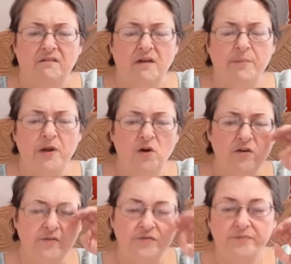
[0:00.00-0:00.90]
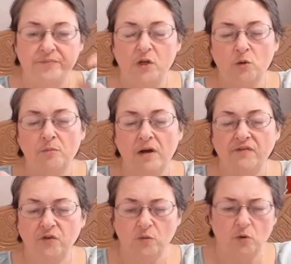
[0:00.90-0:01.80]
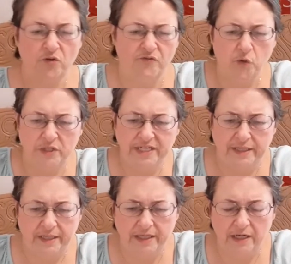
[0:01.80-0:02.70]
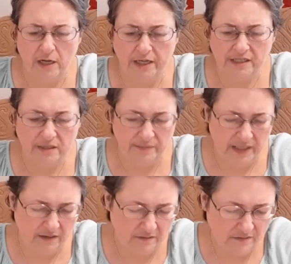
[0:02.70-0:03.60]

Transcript: a pair of earmuffs are worth fourteen ninety-nine to me.